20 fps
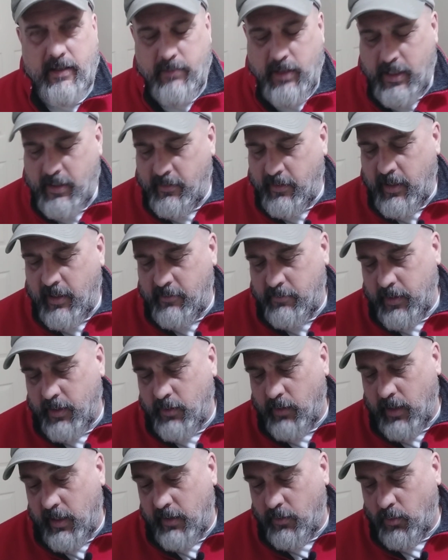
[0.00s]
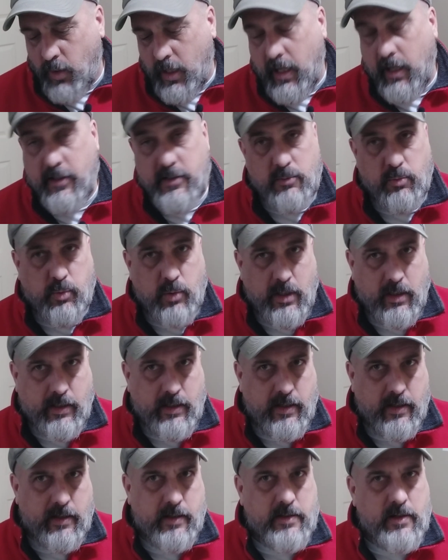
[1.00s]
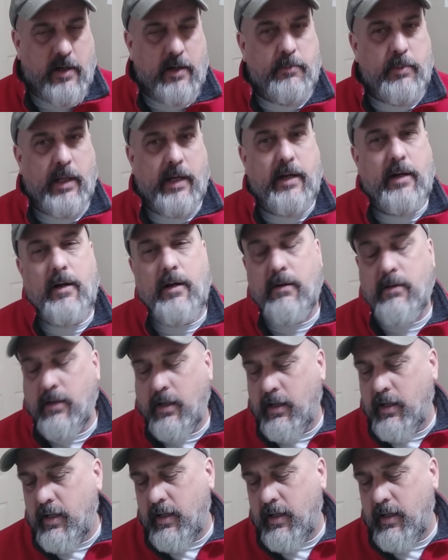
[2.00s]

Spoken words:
he's been around a while. He's a really good guitar player.